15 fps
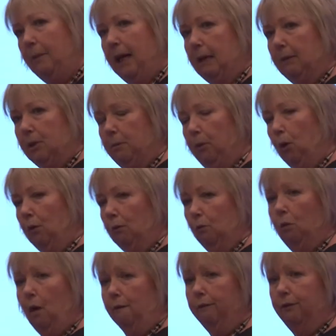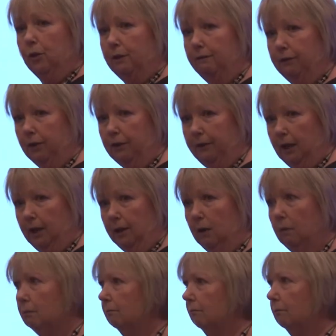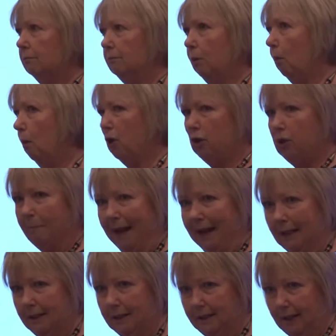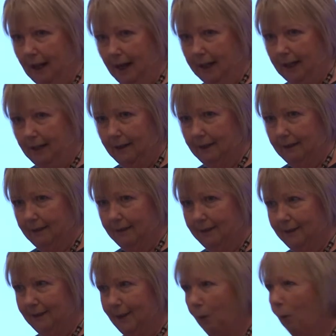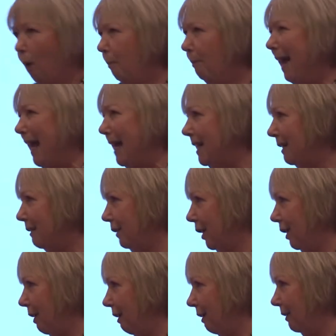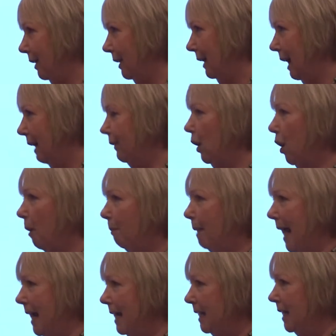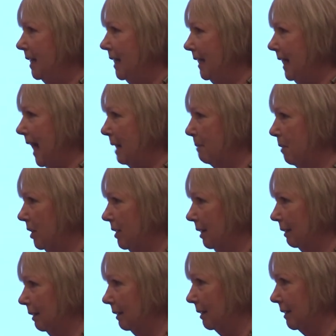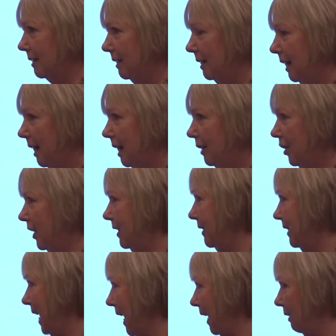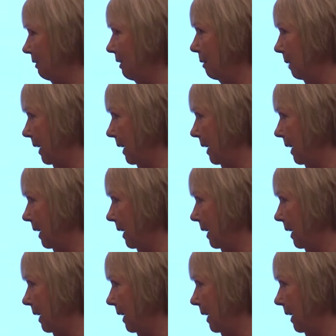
be able to put one foot in front of the other, but what's your balance like? What pain have you got? Have you got pain in your leg muscles? Do you stagger a